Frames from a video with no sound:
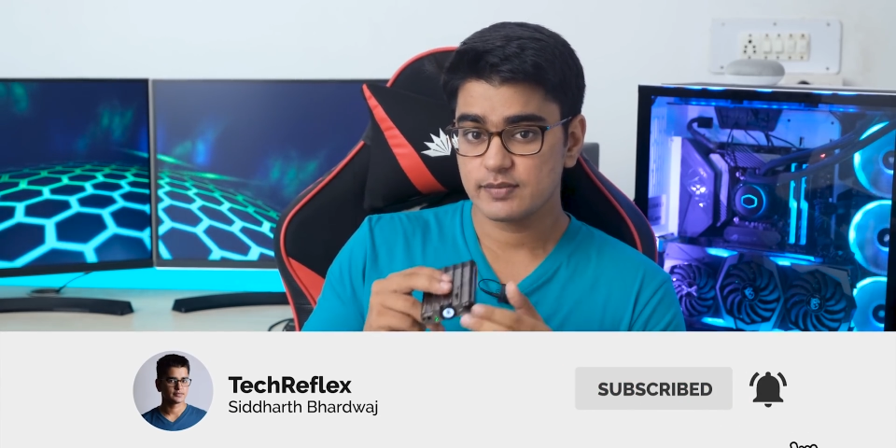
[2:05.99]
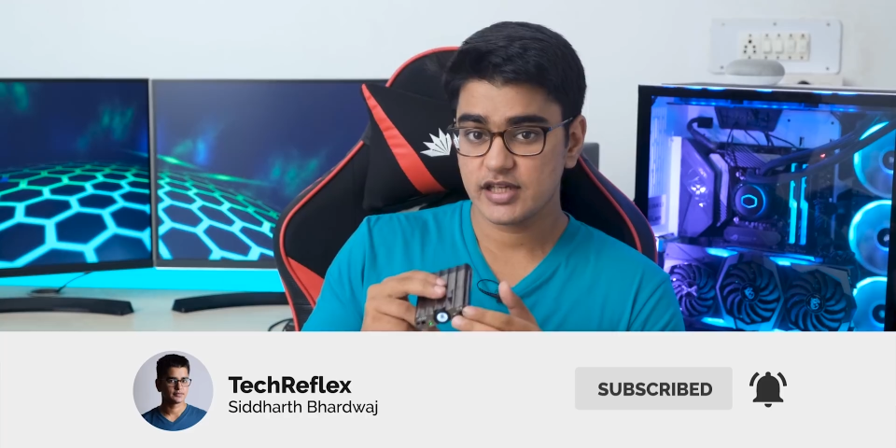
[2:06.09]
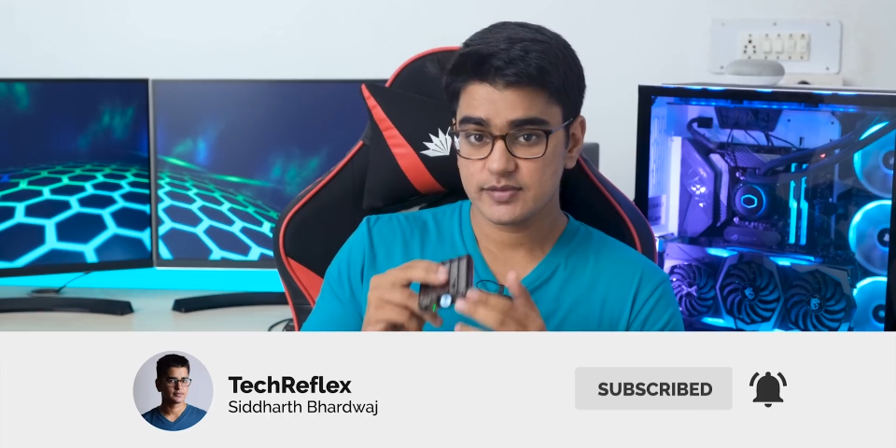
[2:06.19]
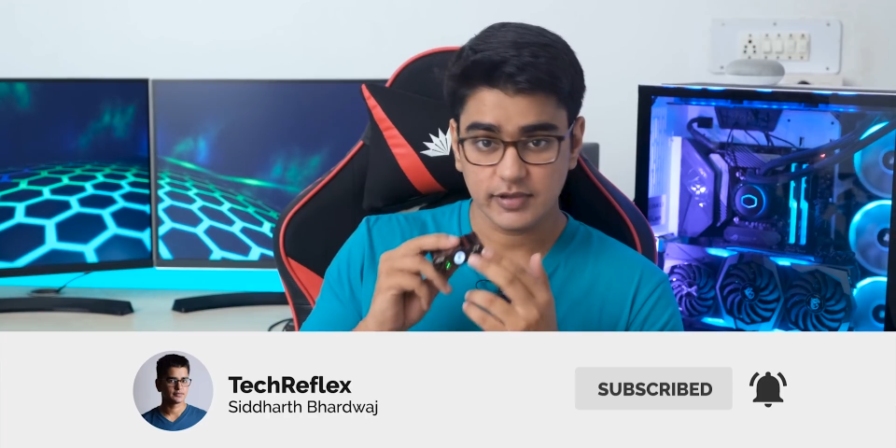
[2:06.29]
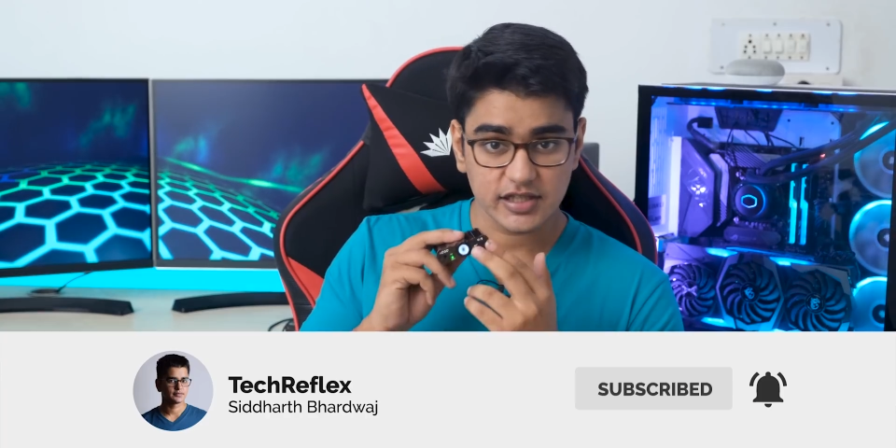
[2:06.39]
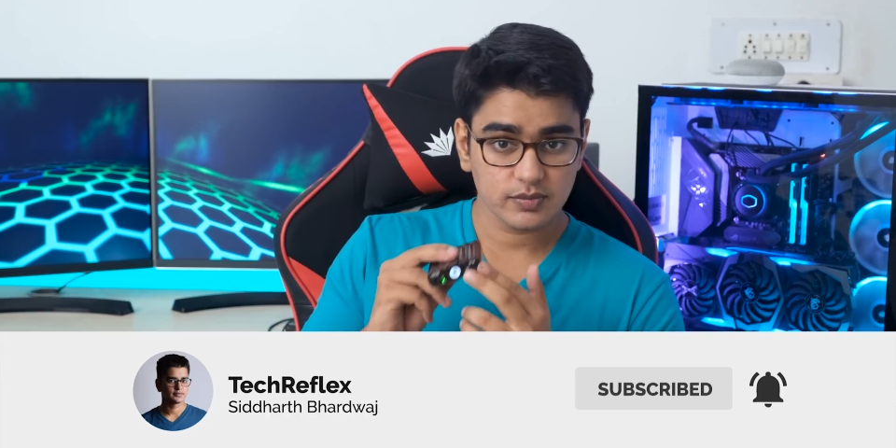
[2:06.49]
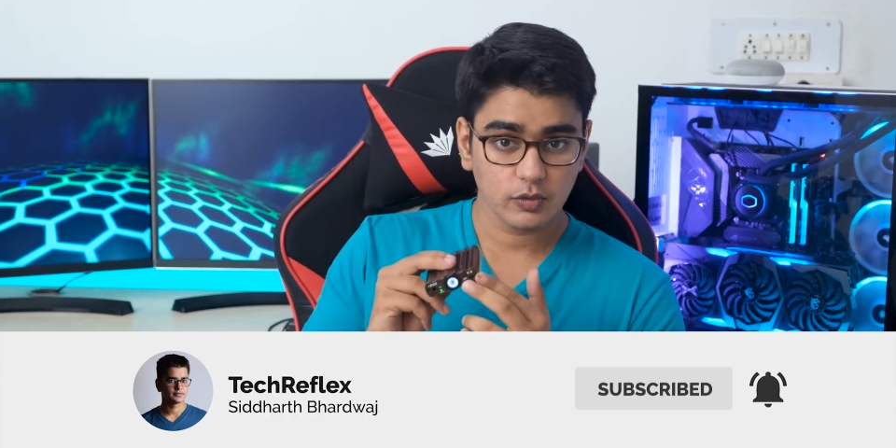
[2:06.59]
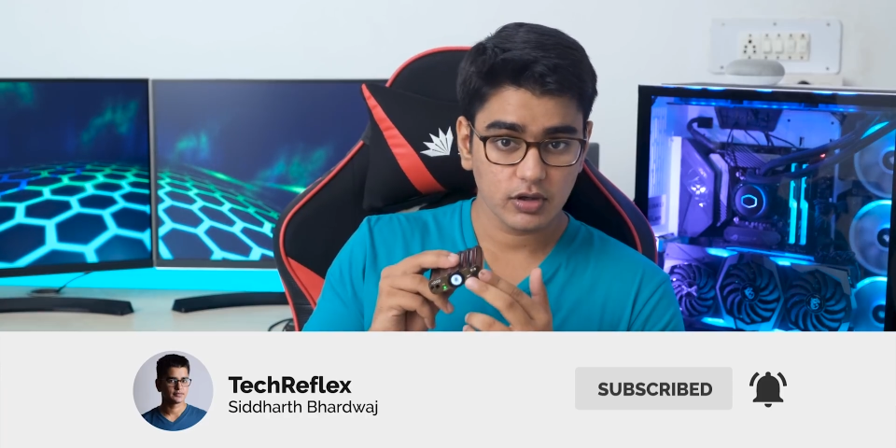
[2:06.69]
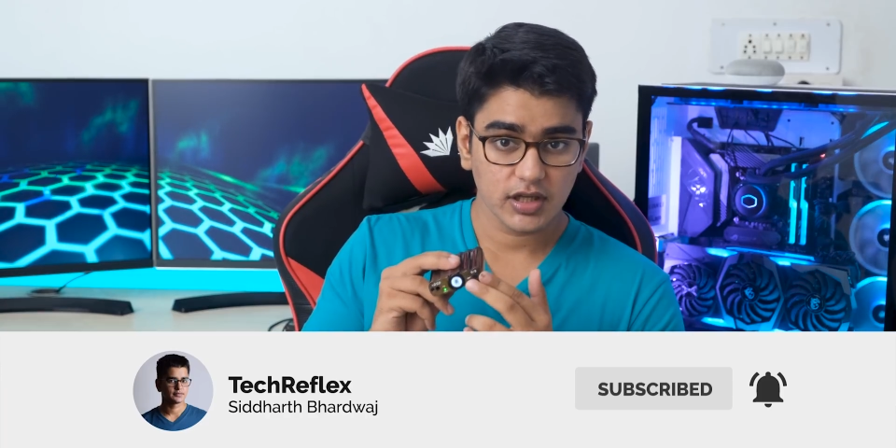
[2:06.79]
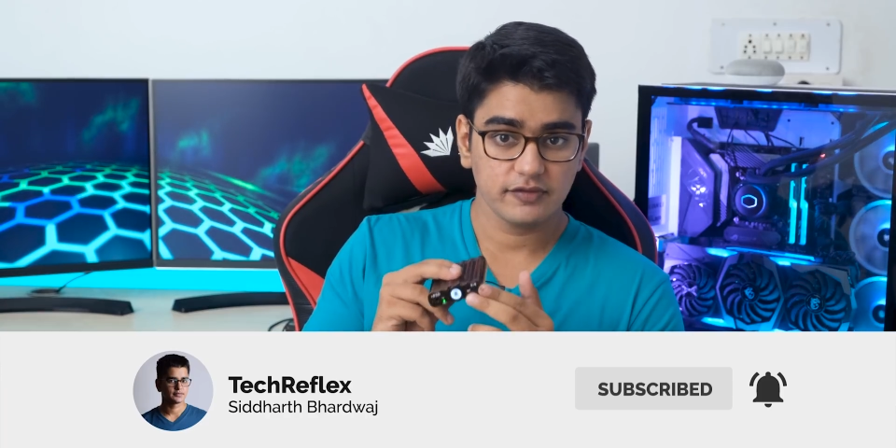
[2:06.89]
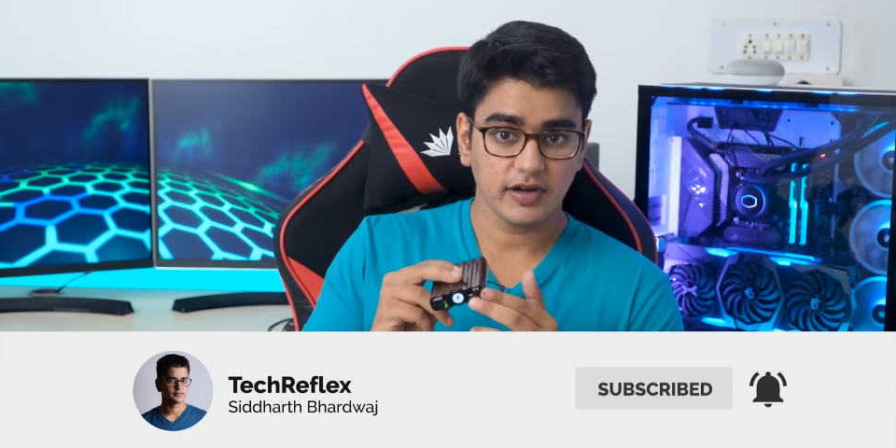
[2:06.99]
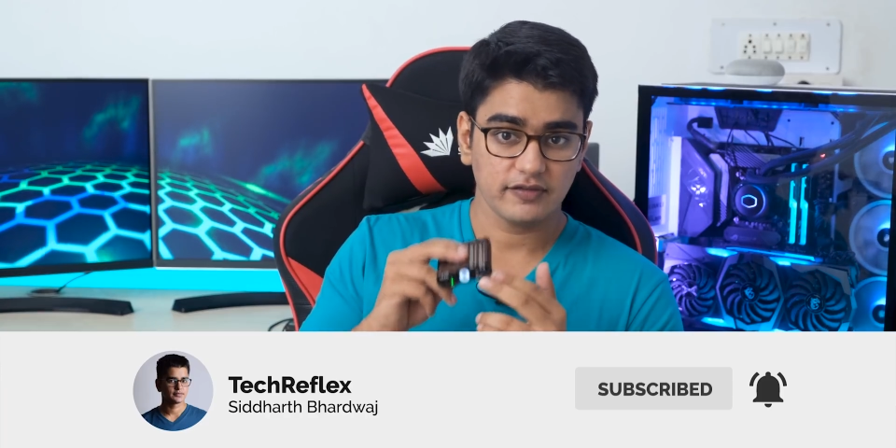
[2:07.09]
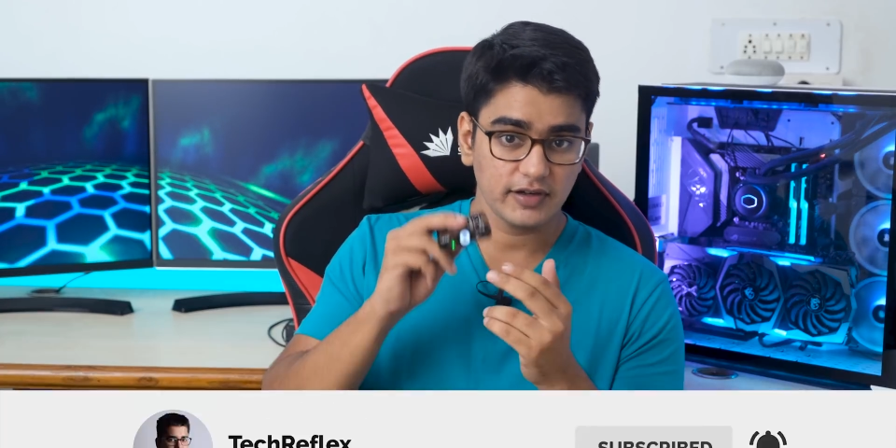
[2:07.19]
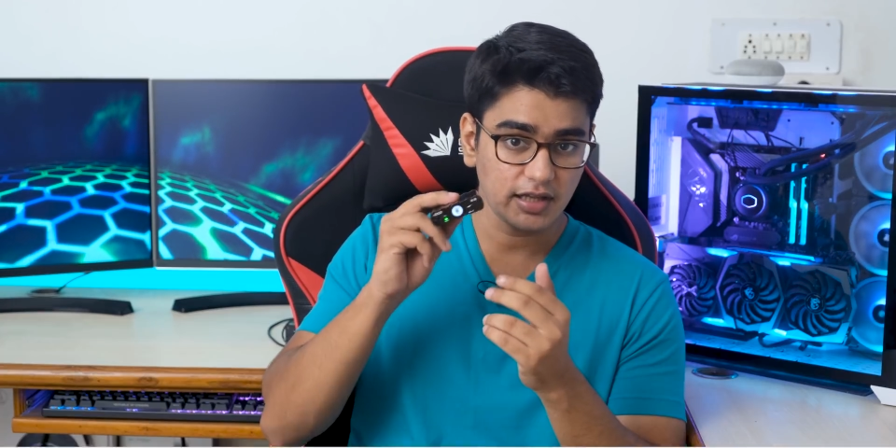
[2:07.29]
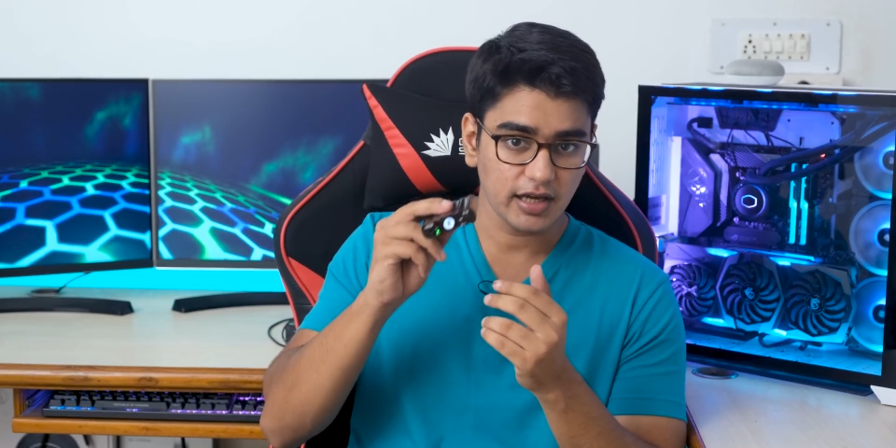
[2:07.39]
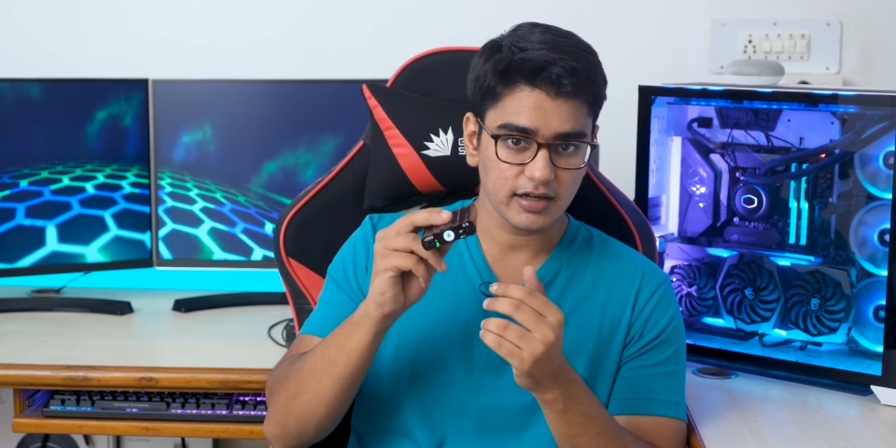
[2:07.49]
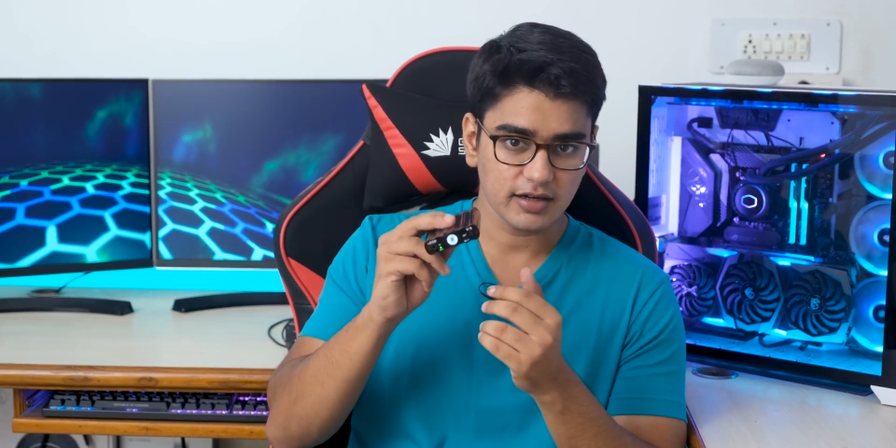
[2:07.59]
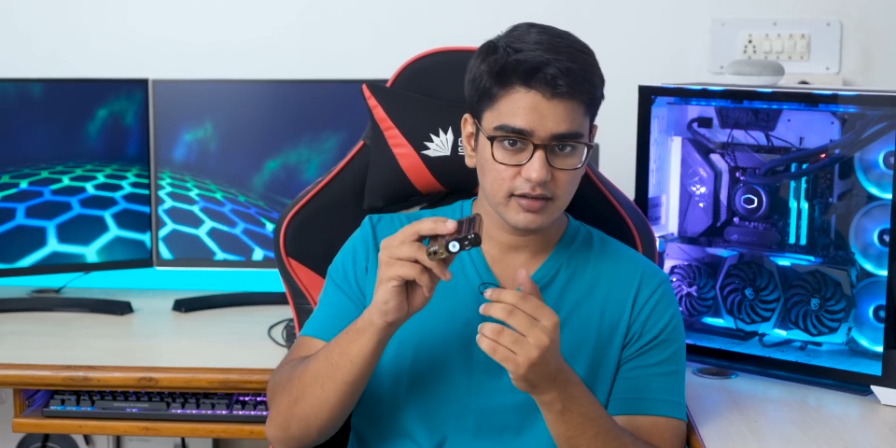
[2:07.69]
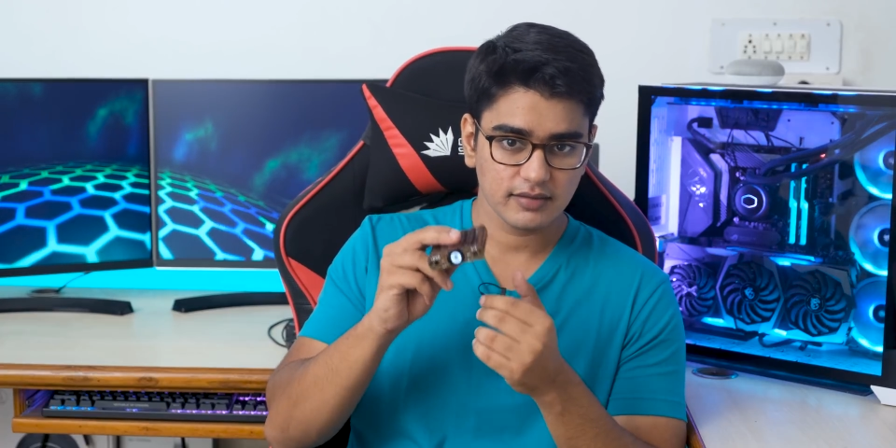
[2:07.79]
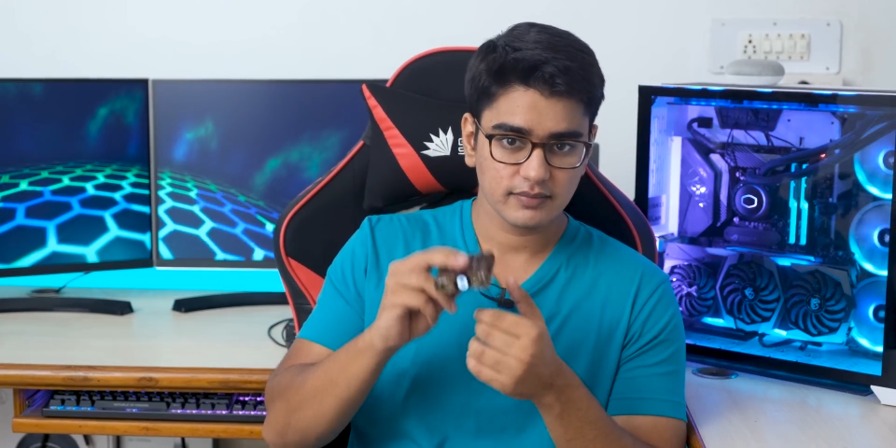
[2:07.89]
Bass Plus mode if I feel like it.